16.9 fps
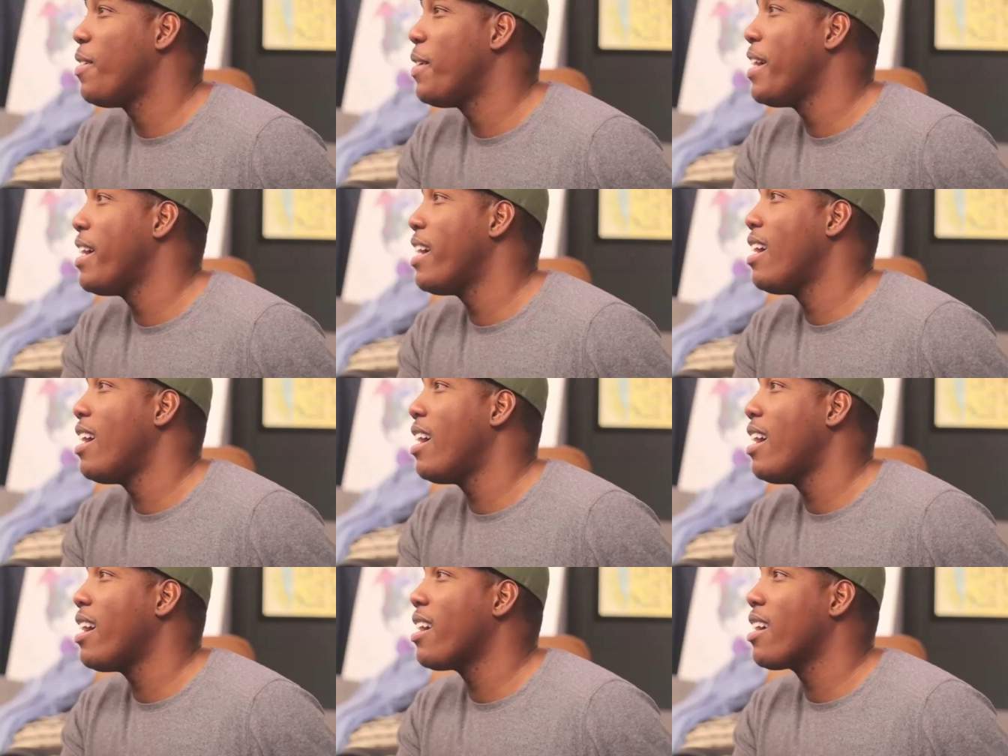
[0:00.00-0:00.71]
man,
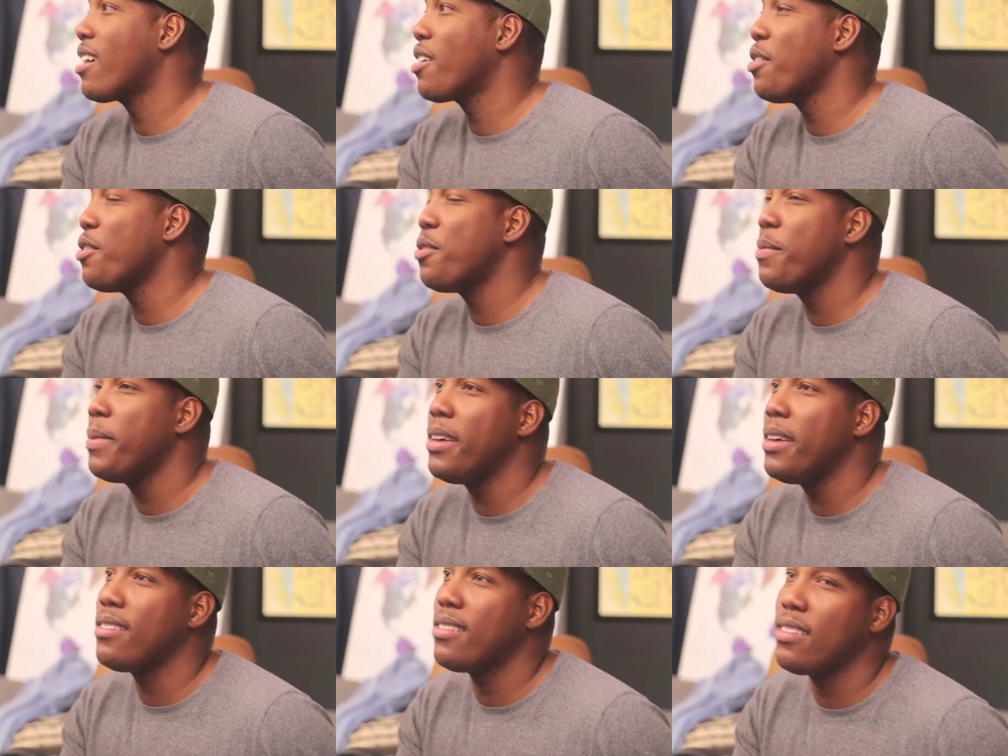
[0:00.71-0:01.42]
all right, cool
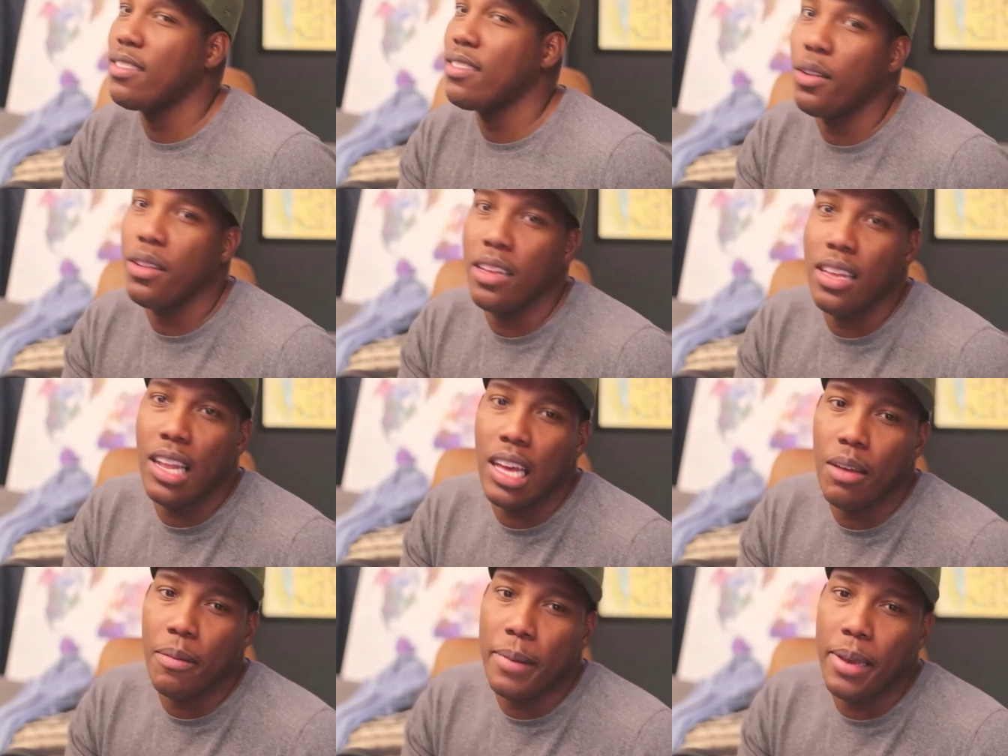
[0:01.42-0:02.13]
beans. so then,
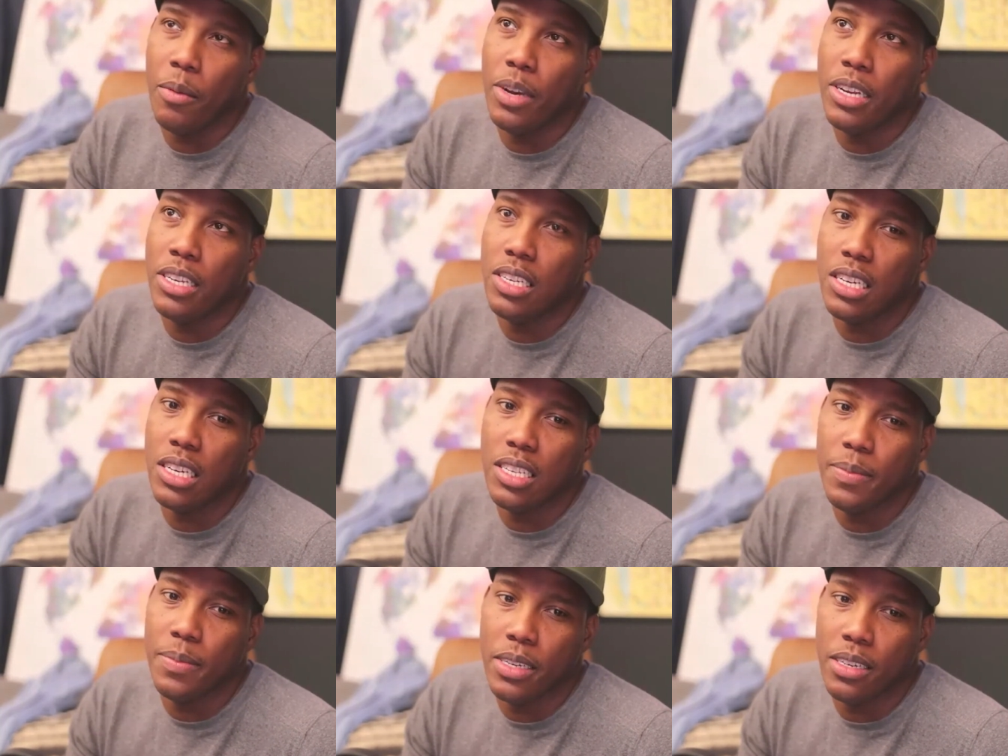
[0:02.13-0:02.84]
like, man, what's
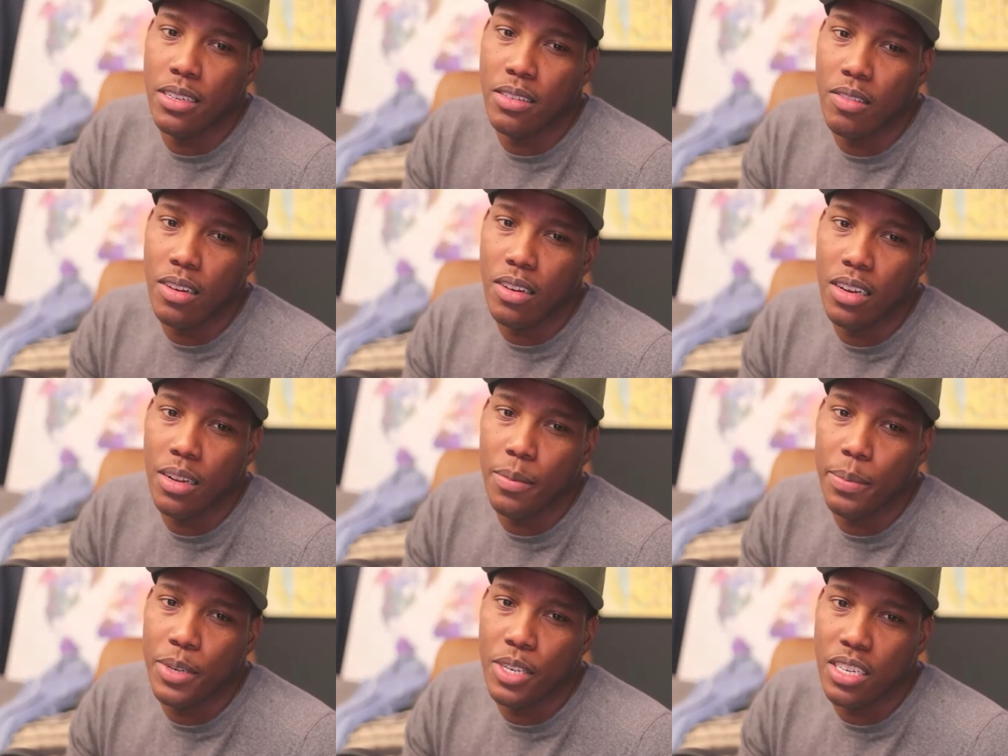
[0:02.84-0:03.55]
your experience
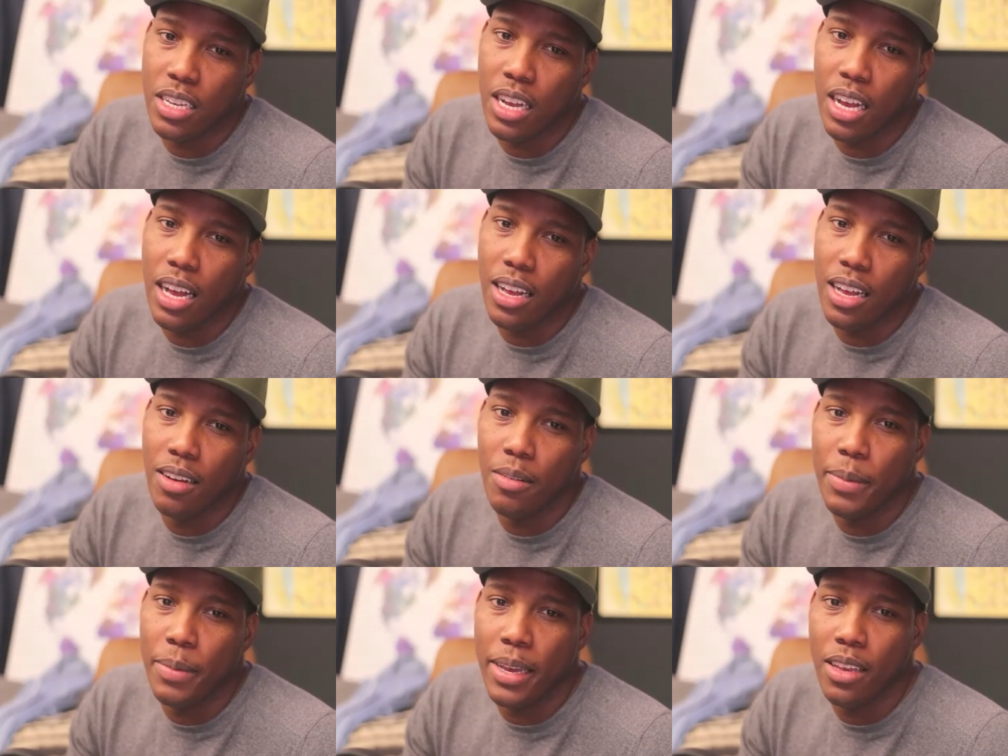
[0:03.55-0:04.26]
growing up in
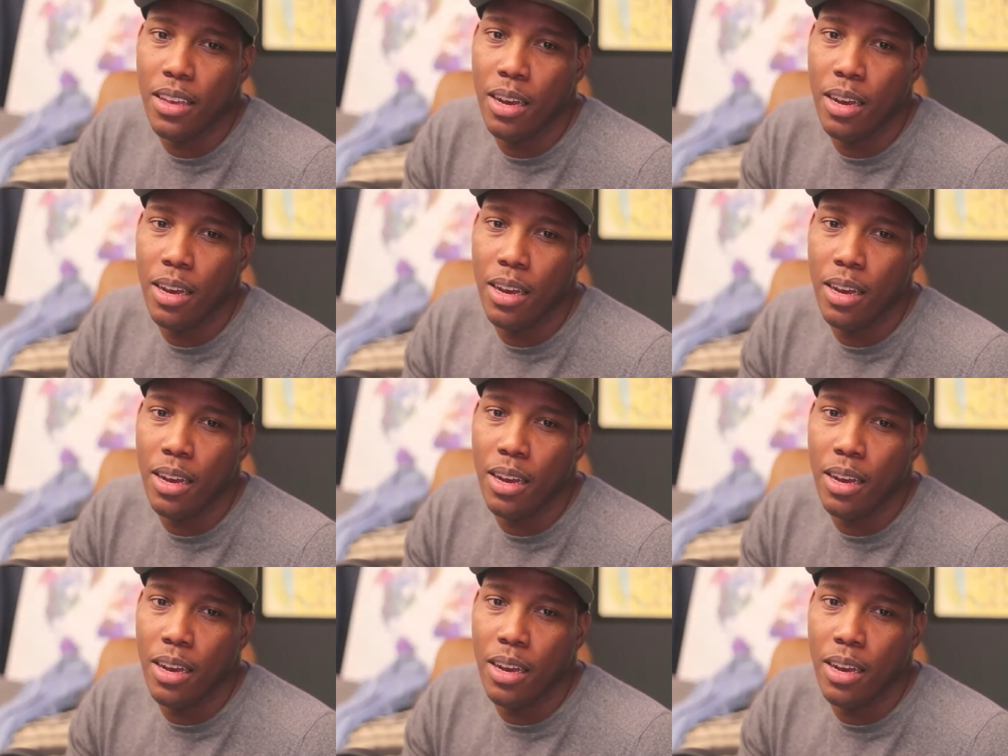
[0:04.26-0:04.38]
Chicago, man?